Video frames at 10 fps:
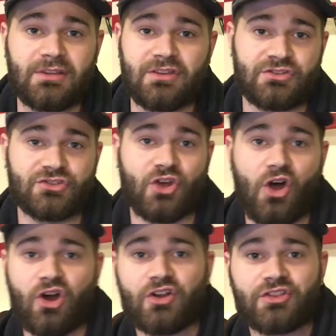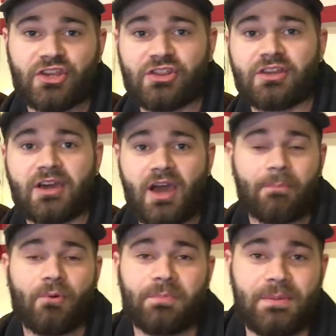it scarred the, the
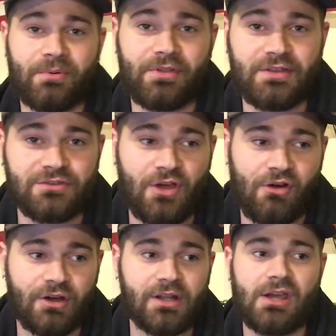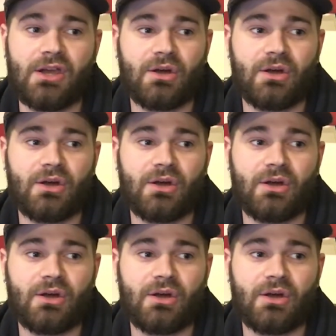couple people that saw it,